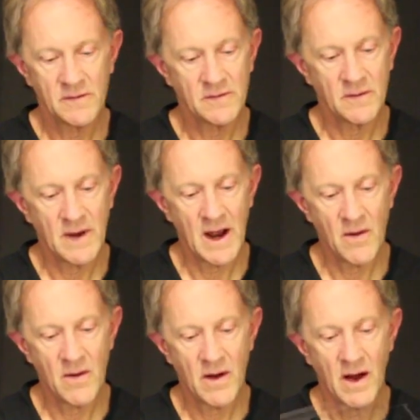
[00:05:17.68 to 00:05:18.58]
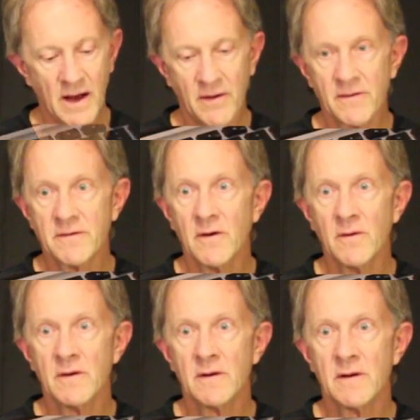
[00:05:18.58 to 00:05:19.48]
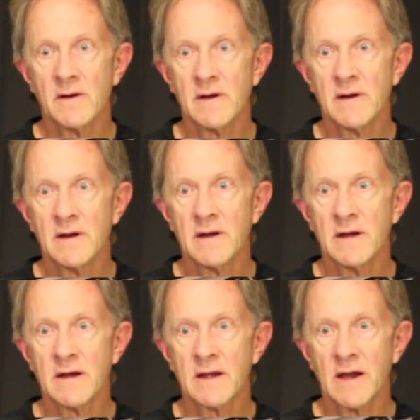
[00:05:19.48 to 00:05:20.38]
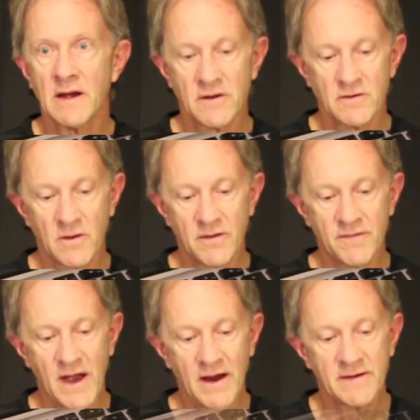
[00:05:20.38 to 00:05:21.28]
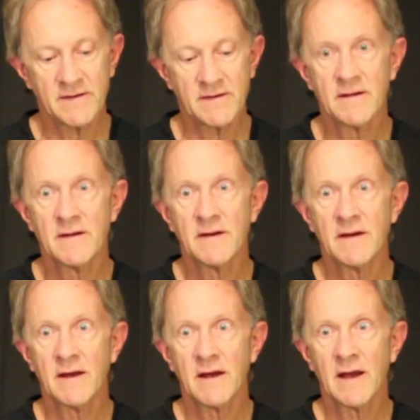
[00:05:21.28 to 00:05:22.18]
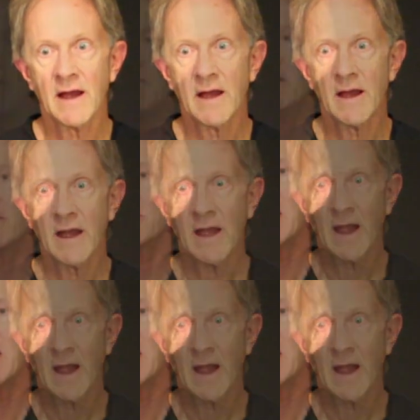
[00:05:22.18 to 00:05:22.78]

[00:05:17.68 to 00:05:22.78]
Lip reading: So now I also can control effects, because